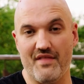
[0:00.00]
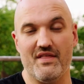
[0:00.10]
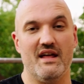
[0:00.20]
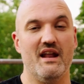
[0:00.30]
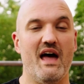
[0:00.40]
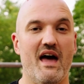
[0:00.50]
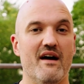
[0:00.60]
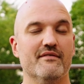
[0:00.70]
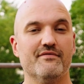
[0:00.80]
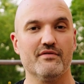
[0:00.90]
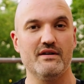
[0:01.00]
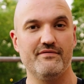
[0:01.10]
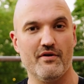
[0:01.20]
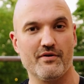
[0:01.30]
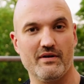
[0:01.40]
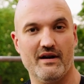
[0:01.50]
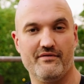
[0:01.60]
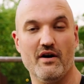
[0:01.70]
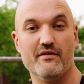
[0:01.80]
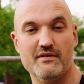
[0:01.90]
and then every
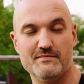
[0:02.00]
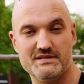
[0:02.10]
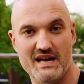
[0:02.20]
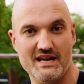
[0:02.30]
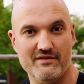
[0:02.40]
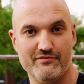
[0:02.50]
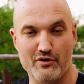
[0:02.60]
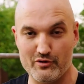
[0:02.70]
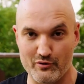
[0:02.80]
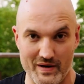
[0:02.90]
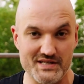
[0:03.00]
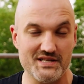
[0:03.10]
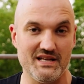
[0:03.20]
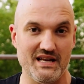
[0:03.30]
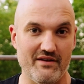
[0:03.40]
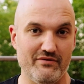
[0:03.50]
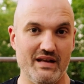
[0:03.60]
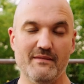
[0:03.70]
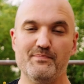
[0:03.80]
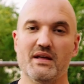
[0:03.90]
photograph of them taken throughout the rest of the
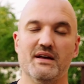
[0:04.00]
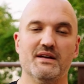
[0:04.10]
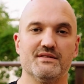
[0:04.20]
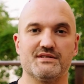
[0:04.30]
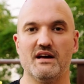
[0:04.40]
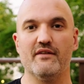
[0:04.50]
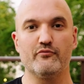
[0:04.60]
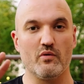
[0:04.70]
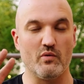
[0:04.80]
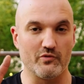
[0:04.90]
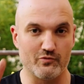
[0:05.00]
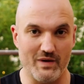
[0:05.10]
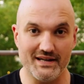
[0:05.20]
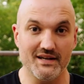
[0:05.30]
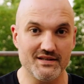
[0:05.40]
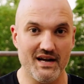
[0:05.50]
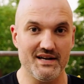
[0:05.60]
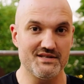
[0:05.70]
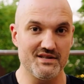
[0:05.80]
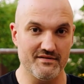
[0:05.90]
evening, the software will
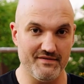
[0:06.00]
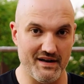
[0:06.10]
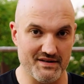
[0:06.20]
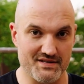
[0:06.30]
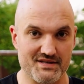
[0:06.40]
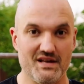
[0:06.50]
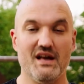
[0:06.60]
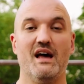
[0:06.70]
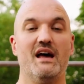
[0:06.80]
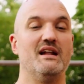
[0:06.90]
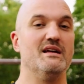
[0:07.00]
recognize their face and